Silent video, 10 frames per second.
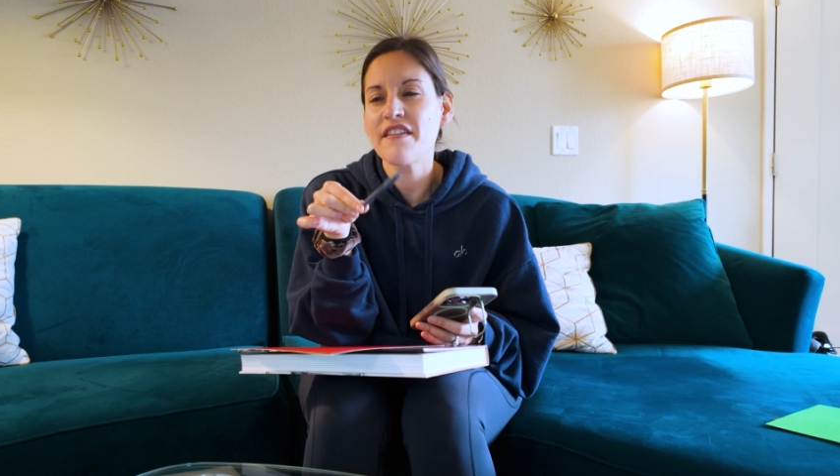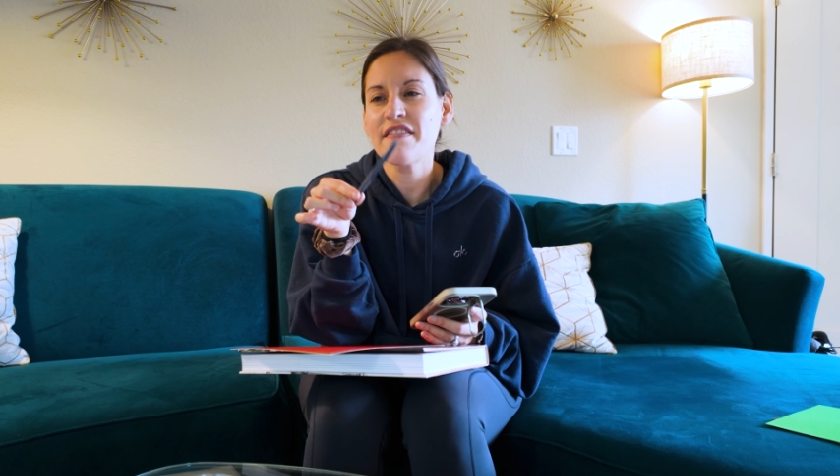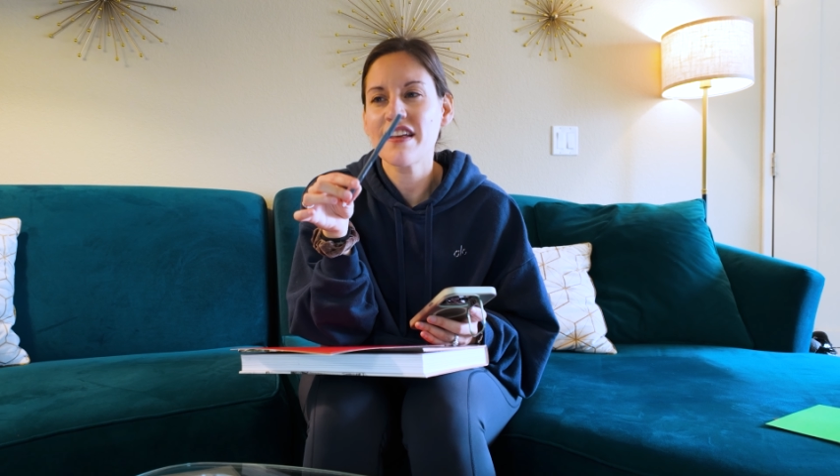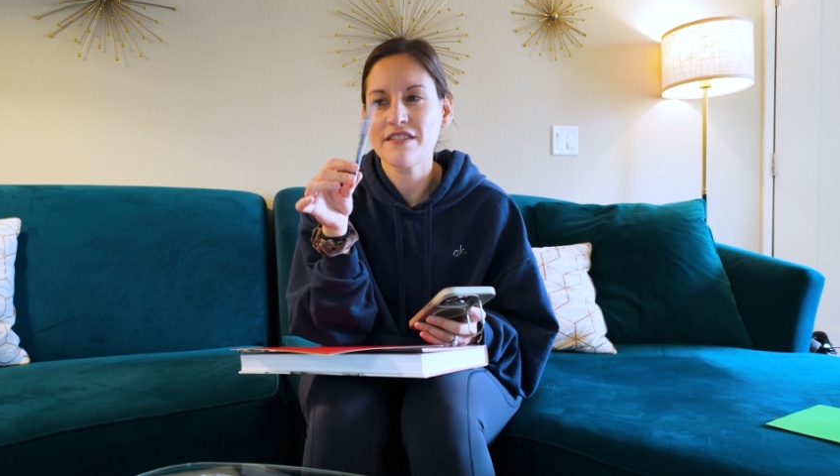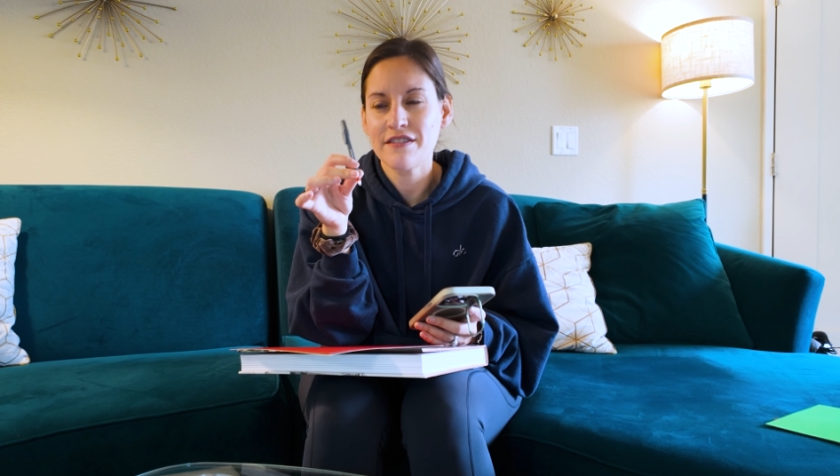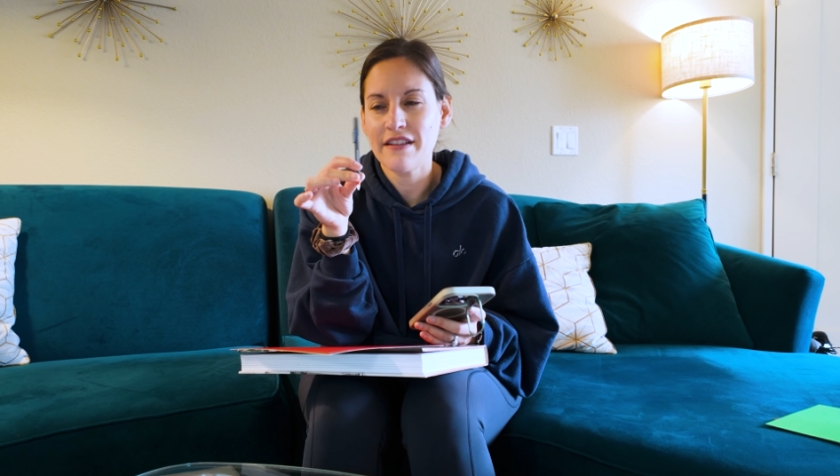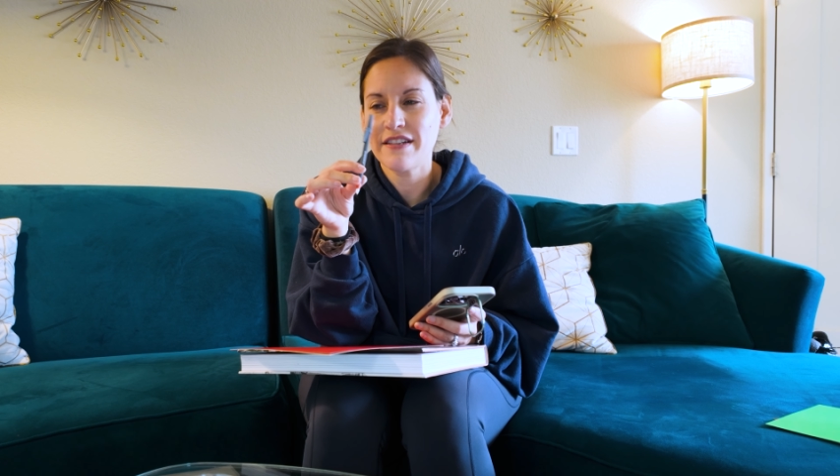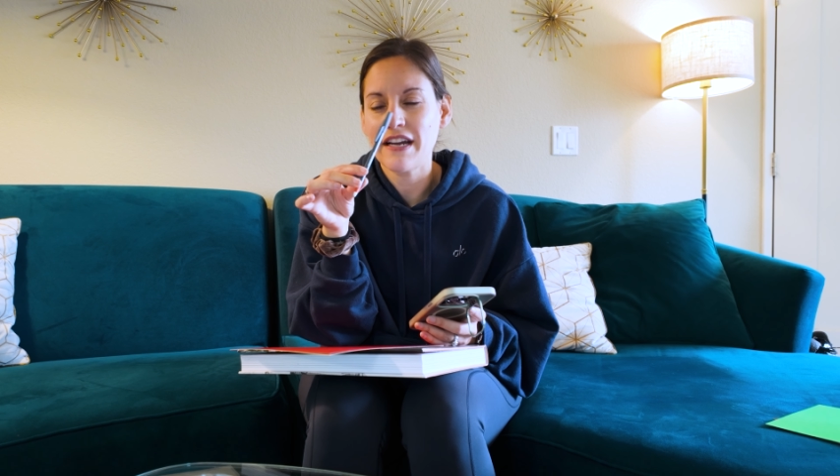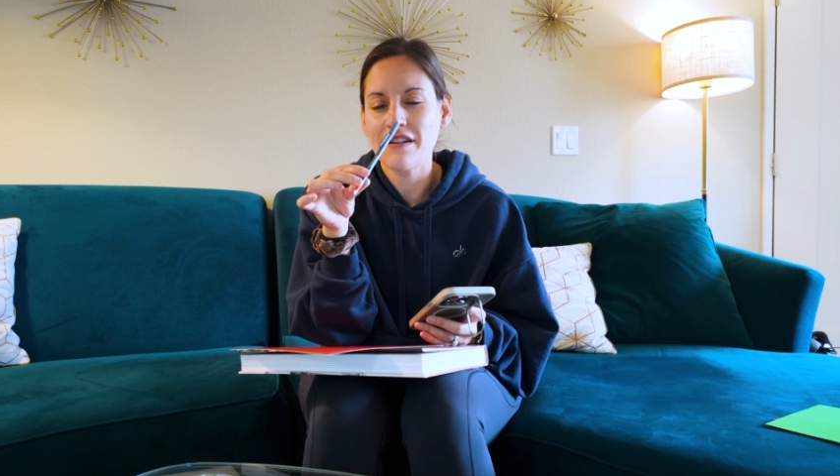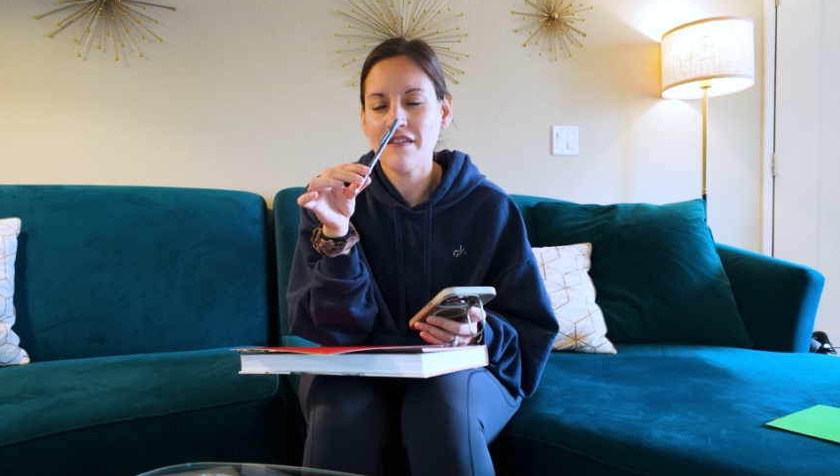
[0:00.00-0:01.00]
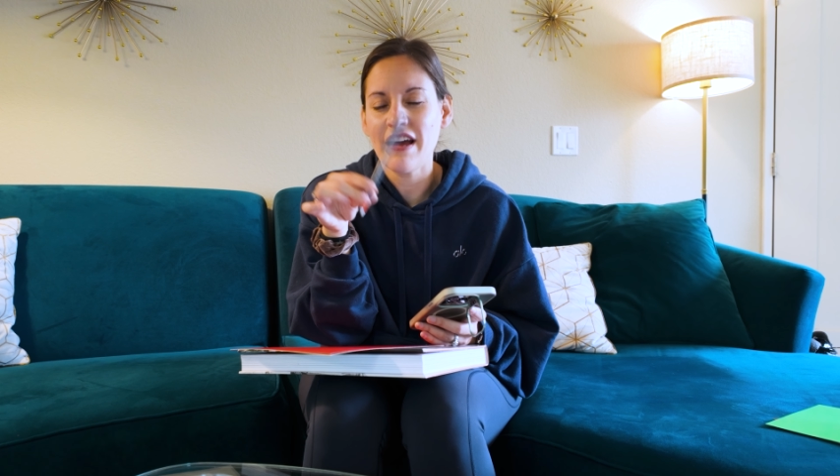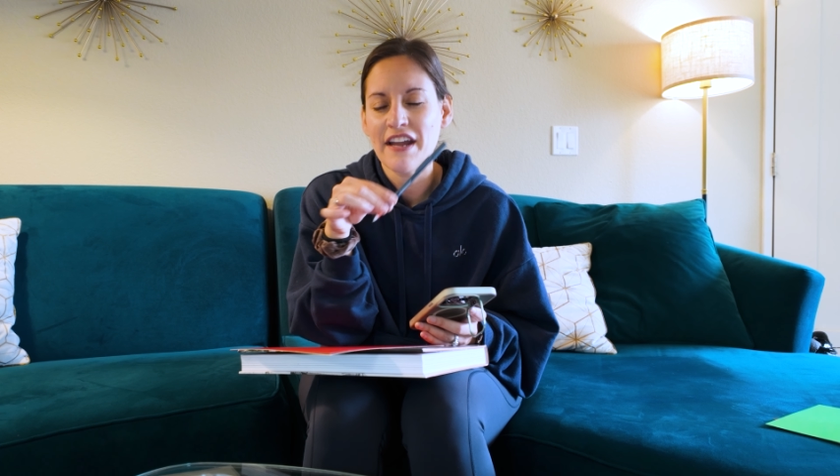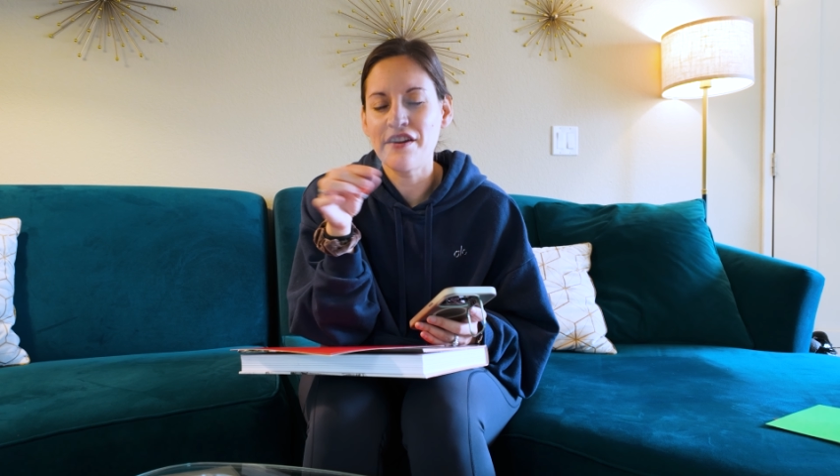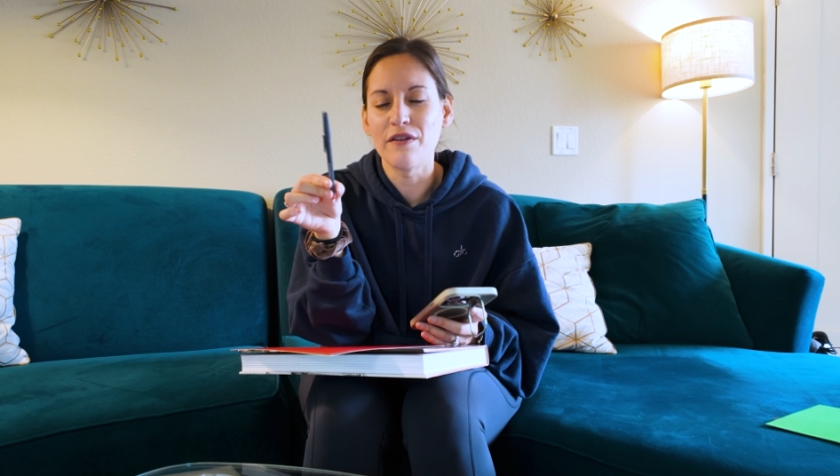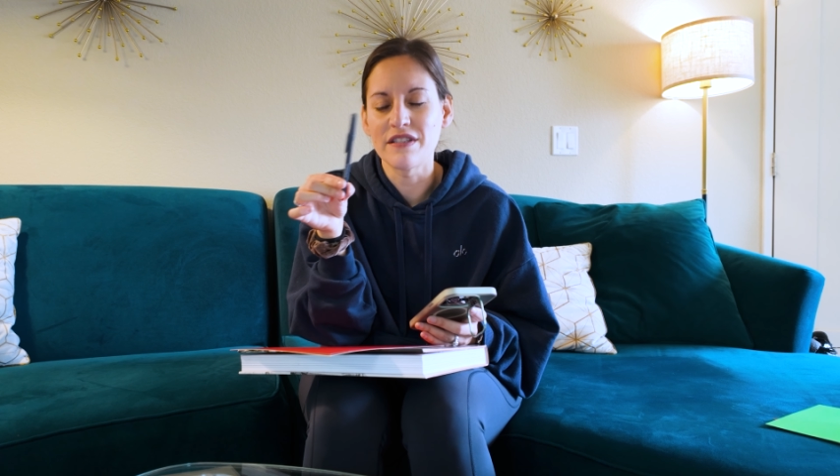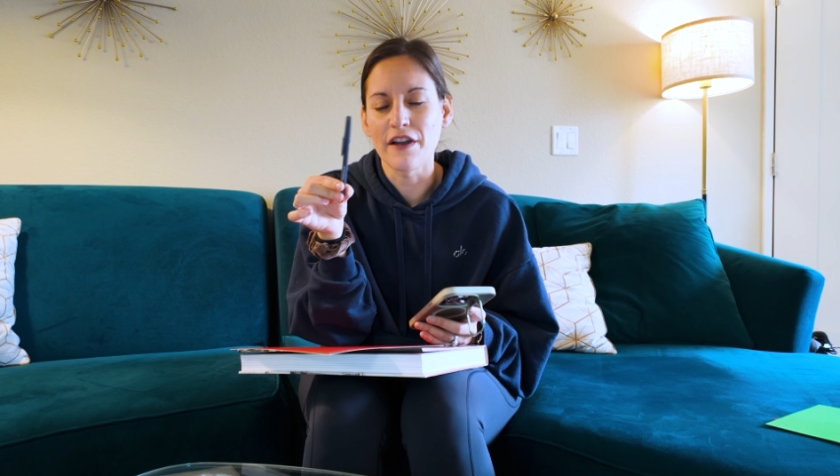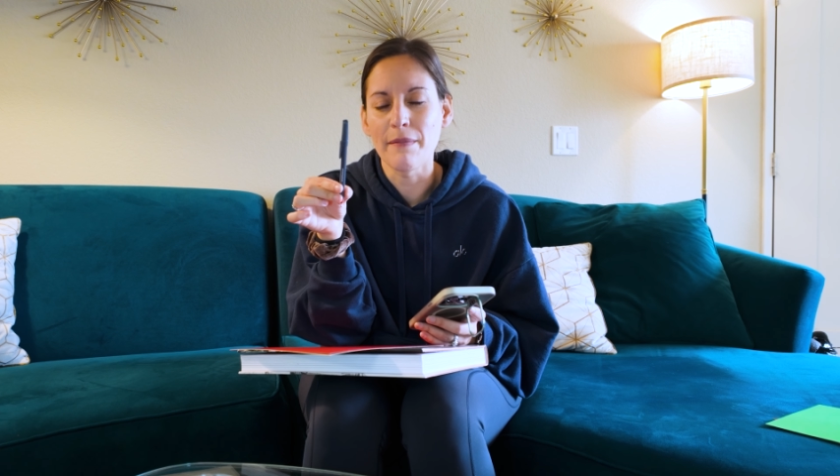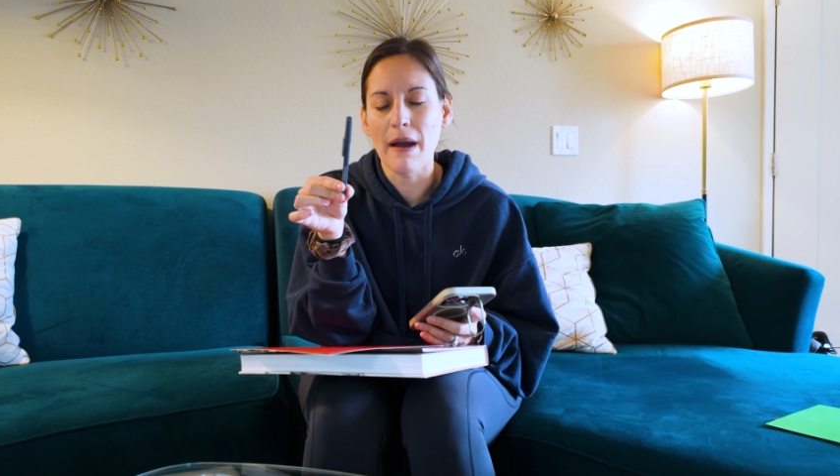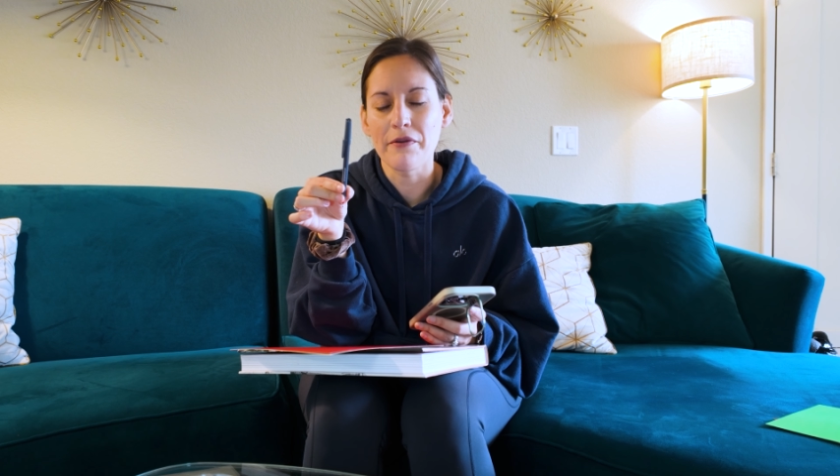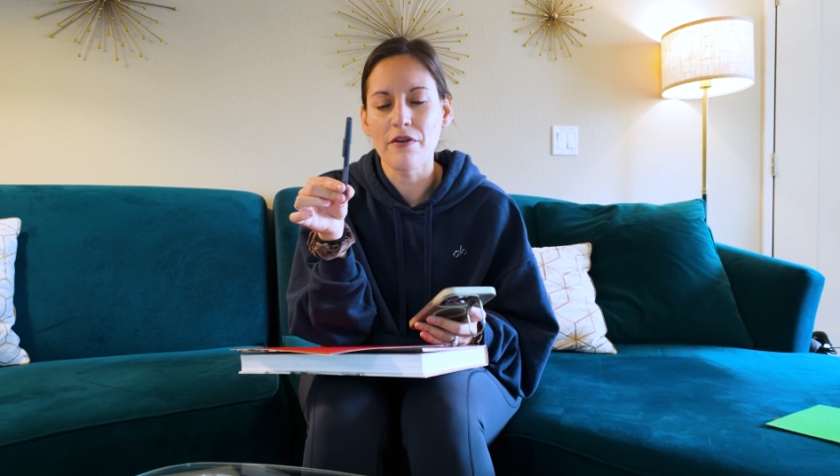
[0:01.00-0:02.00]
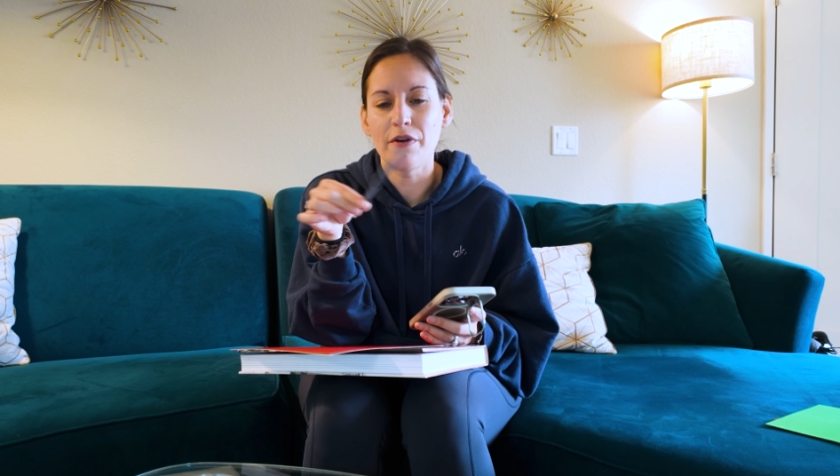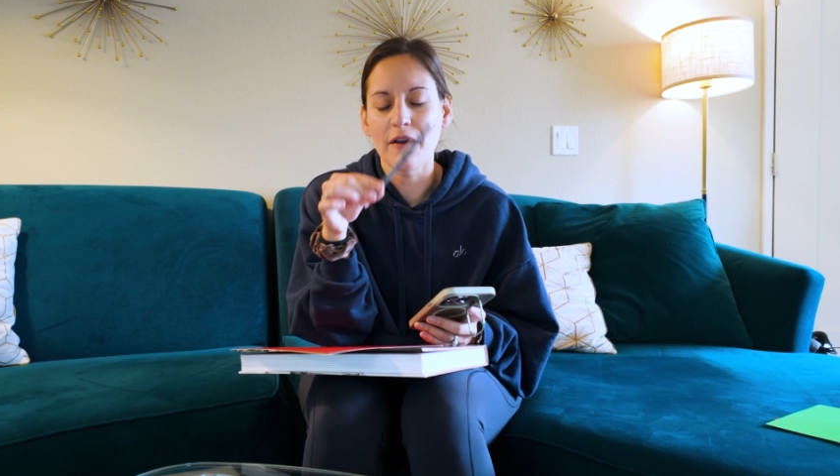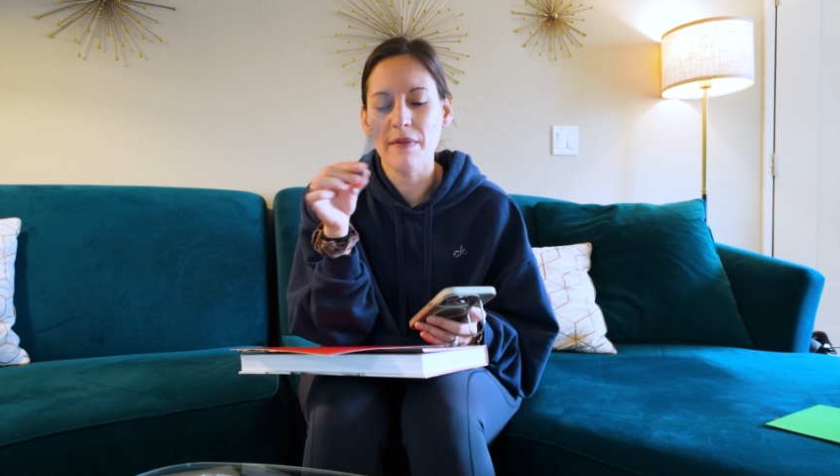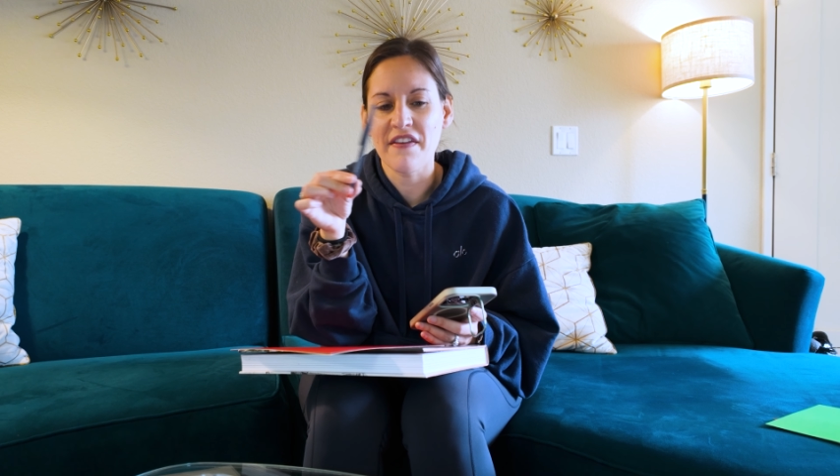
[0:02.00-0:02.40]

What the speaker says: I think that's the title of it. I know it's a very popular book,